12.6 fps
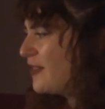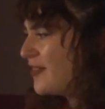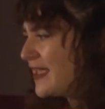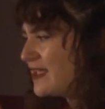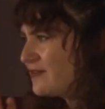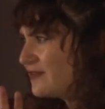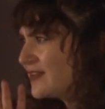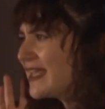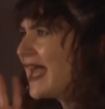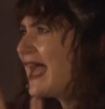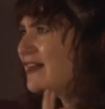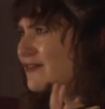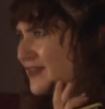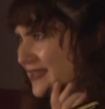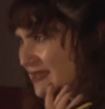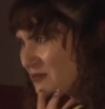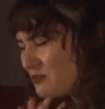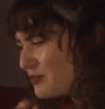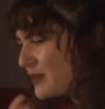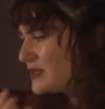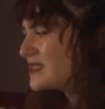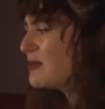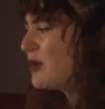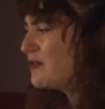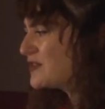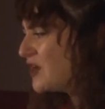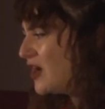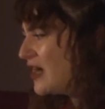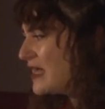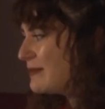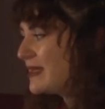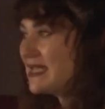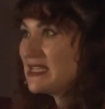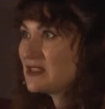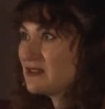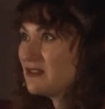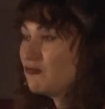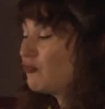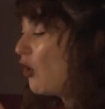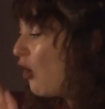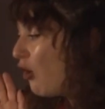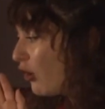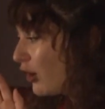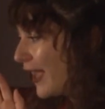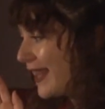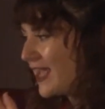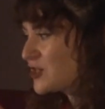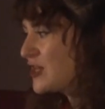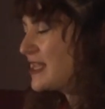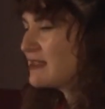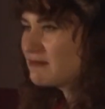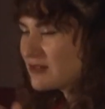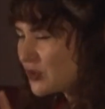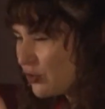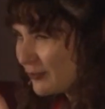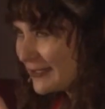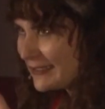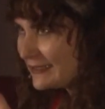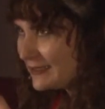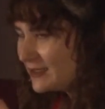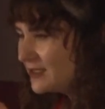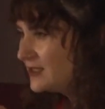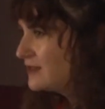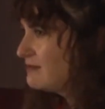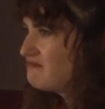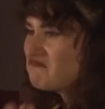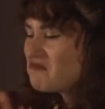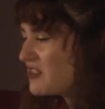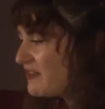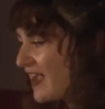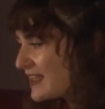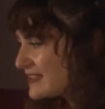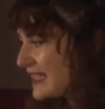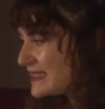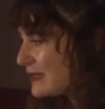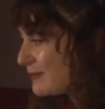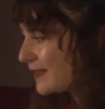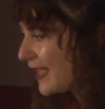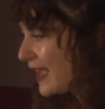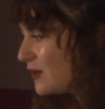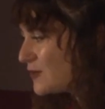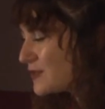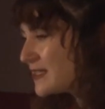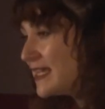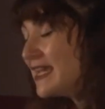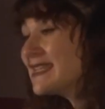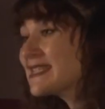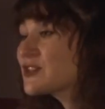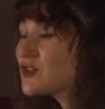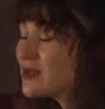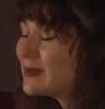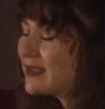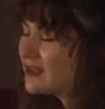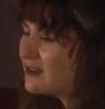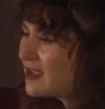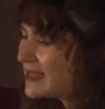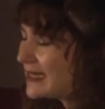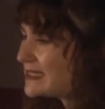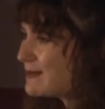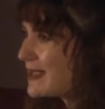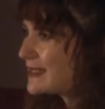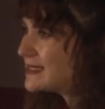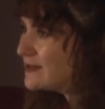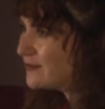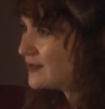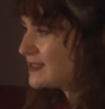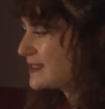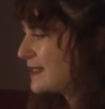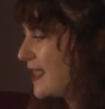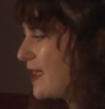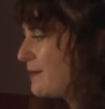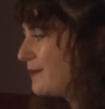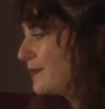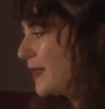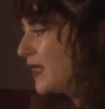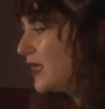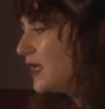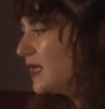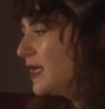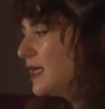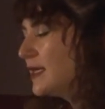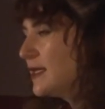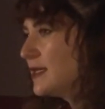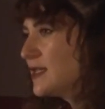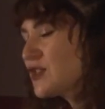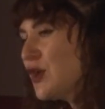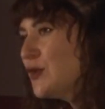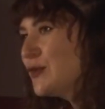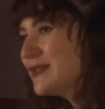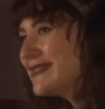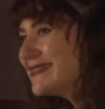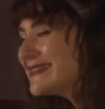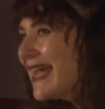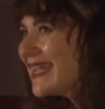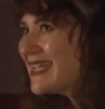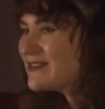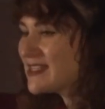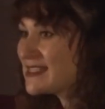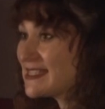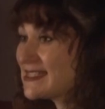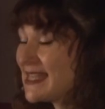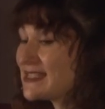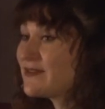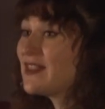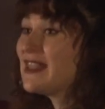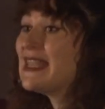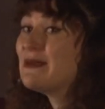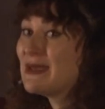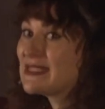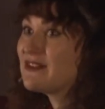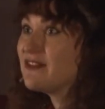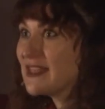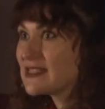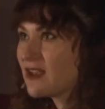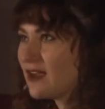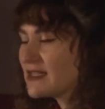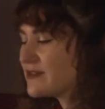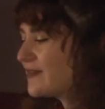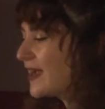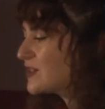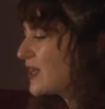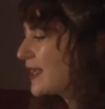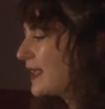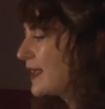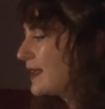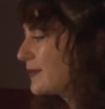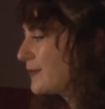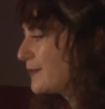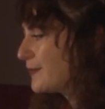that they've carefully built up over time is wrong, and actually, sorry, the facts say something else, is extremely unlikely to make a difference to them. So that gives us a sense of the limits of this kind of fact-checking.